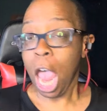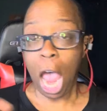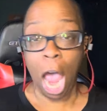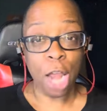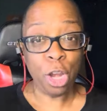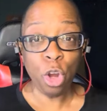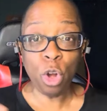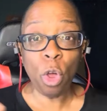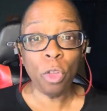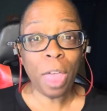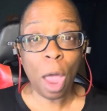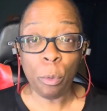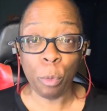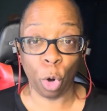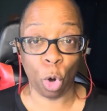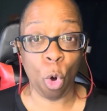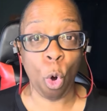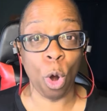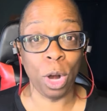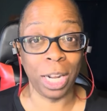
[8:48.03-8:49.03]
And you know that
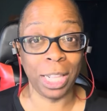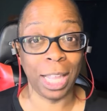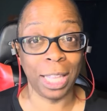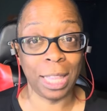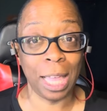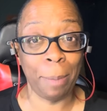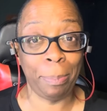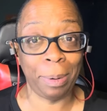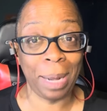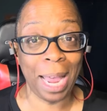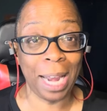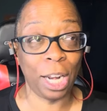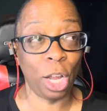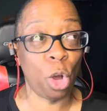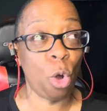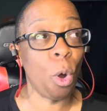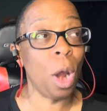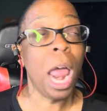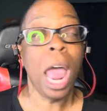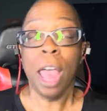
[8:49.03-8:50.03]
recording that they played in
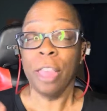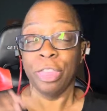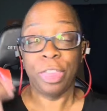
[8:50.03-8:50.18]
court